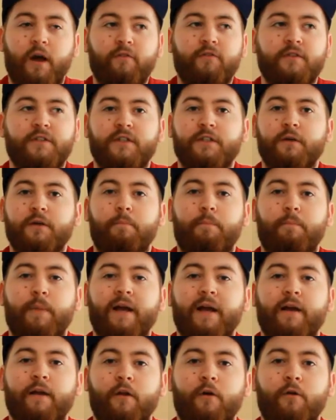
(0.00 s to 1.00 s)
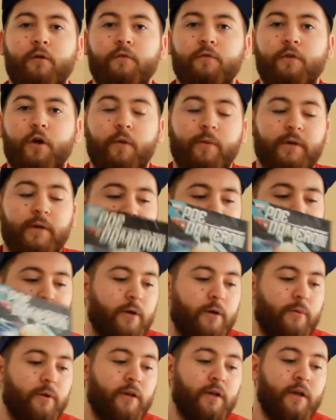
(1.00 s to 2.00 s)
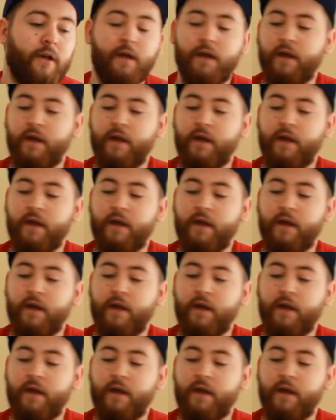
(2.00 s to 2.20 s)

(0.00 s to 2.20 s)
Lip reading: I've got such a backlog of comics at the moment.